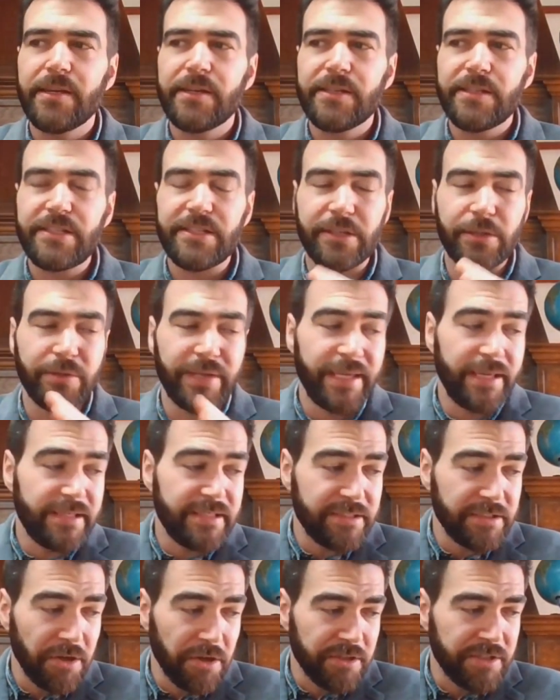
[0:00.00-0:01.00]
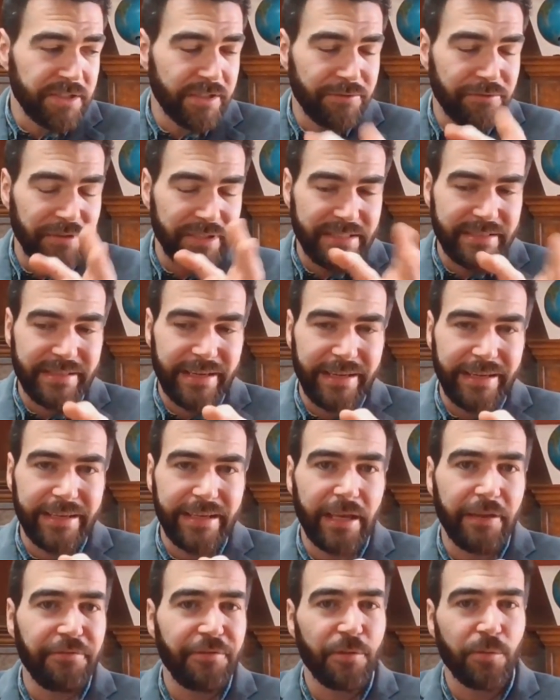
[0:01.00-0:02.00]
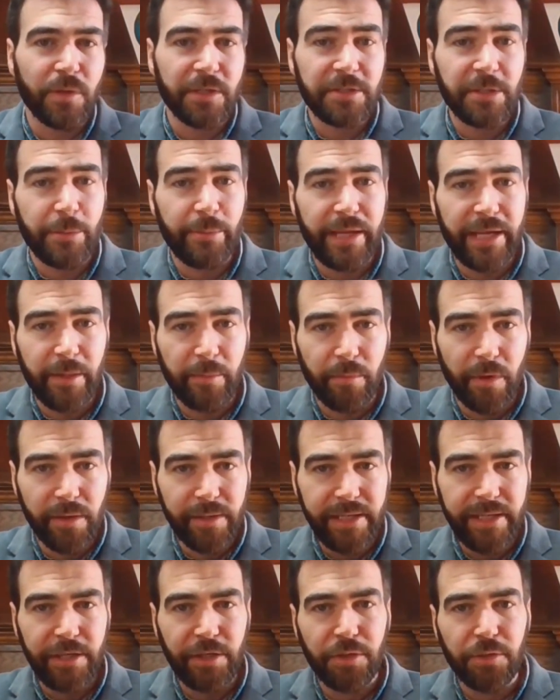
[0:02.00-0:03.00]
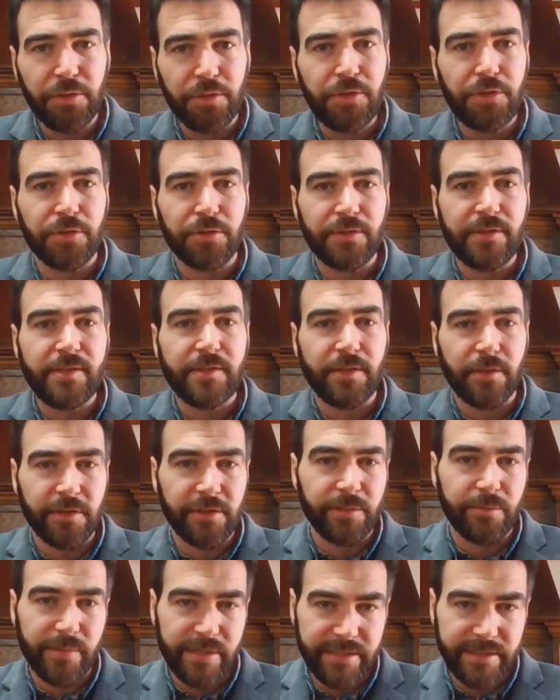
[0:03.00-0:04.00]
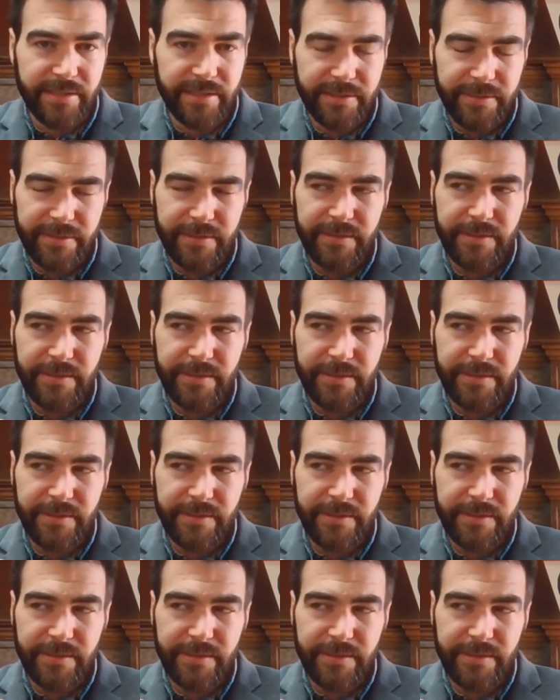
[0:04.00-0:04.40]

So he starts off with saying, if you want to make money, you should start a business.